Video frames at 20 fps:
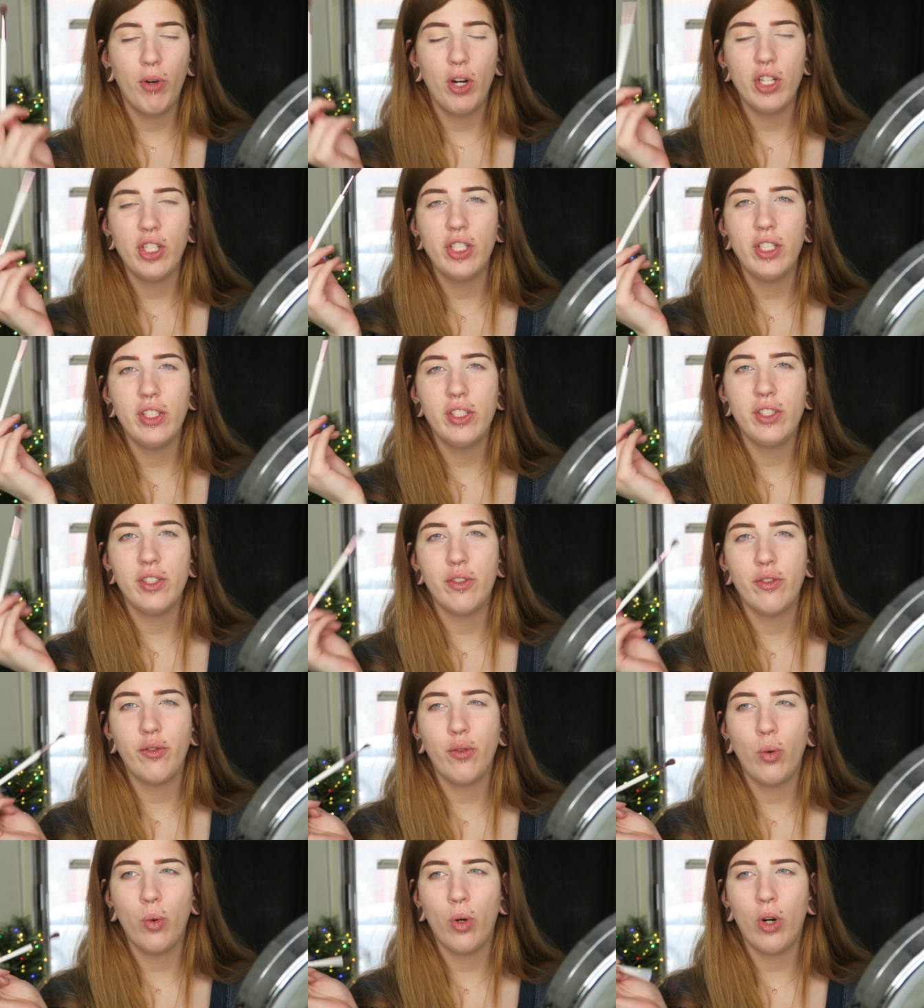brushes
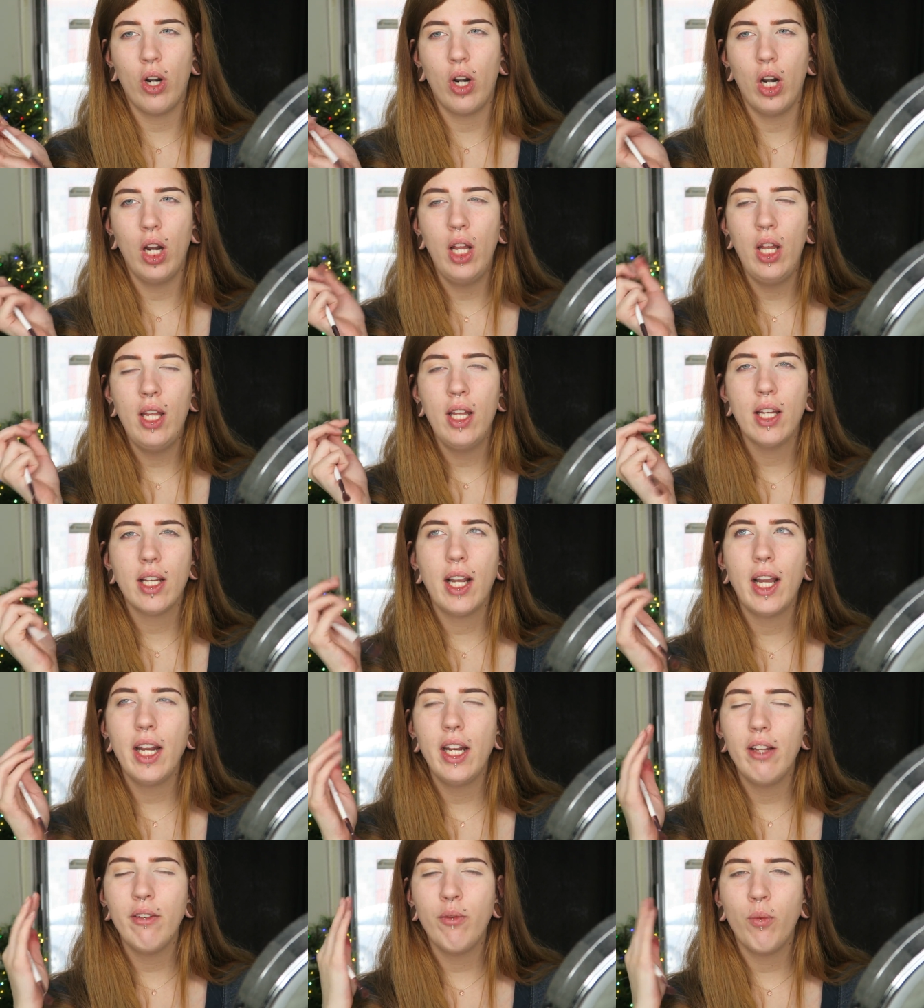for
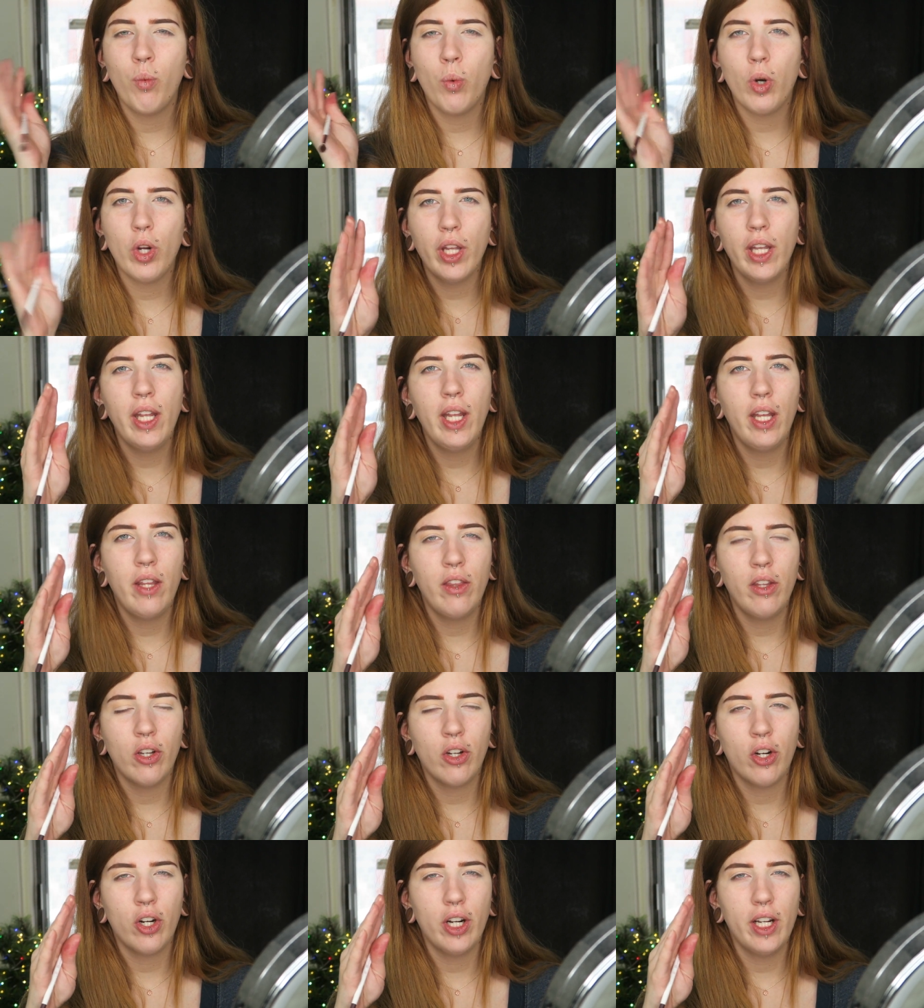kind of working in
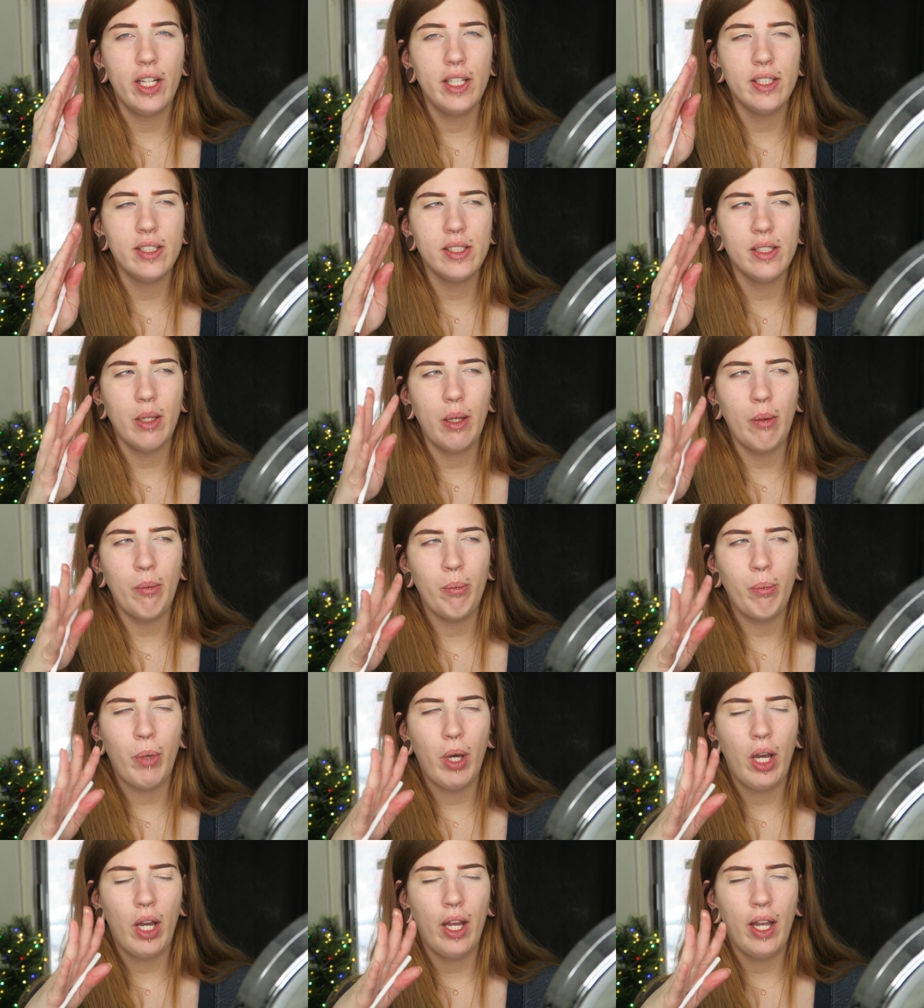the crease,
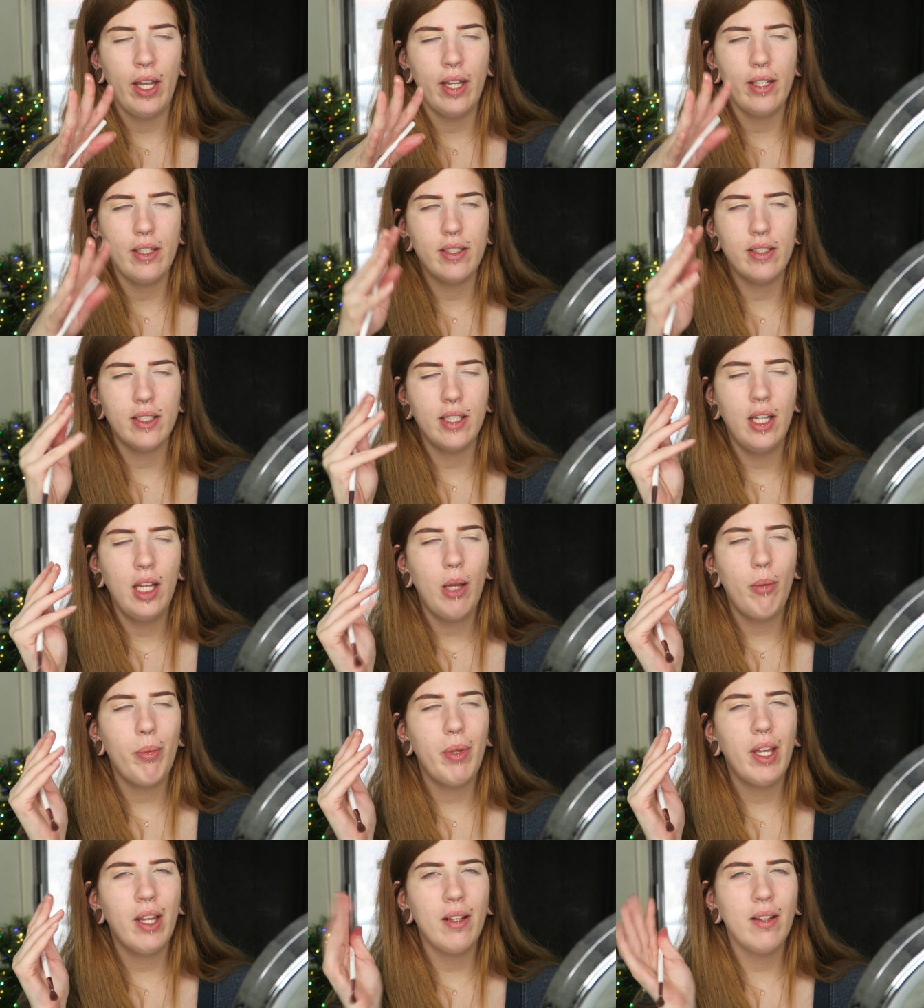but
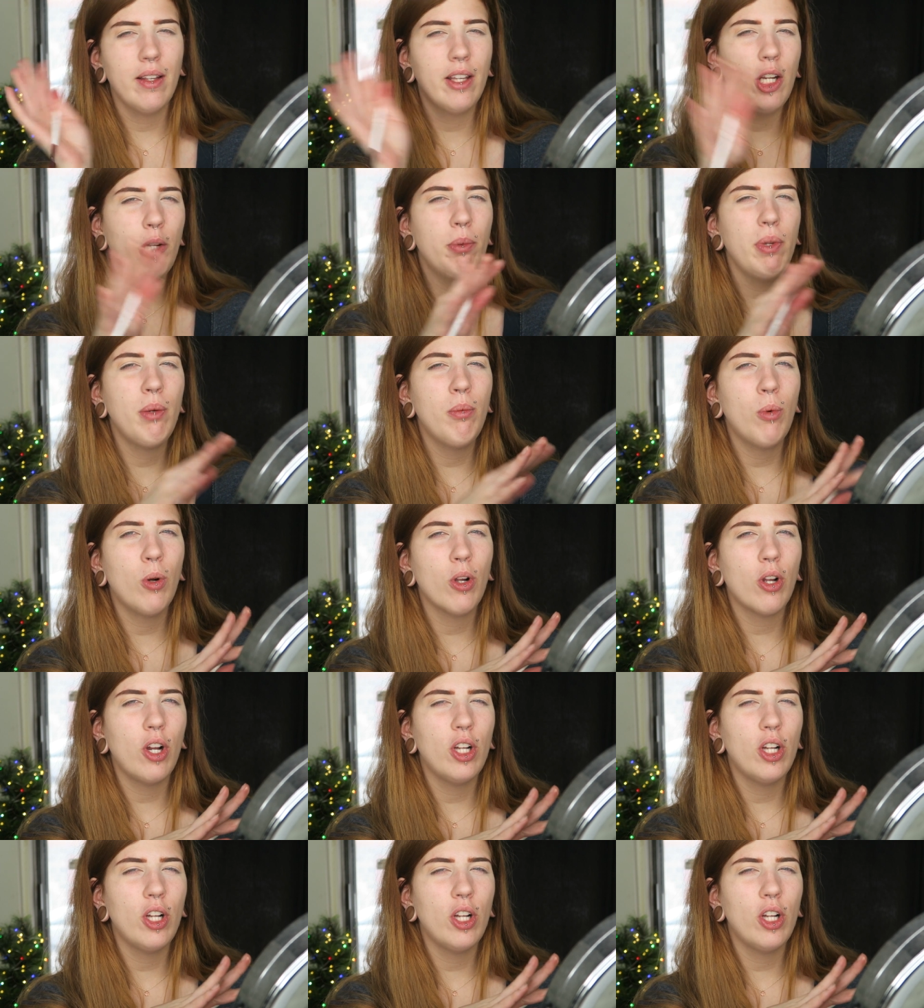being a little bit more